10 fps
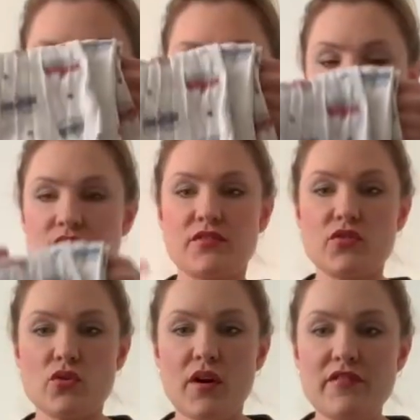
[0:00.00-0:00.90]
So I've
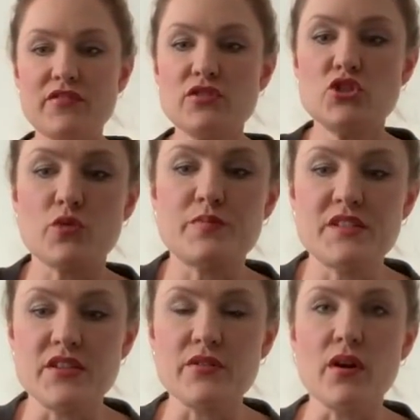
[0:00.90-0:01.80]
got quite a few jobs
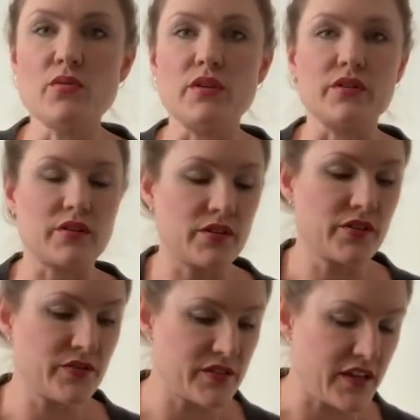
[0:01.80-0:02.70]
to do. Oh, look
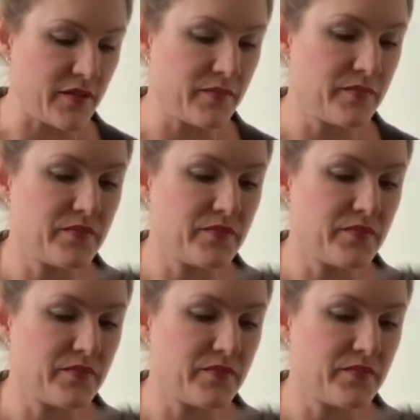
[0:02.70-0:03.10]
who's come.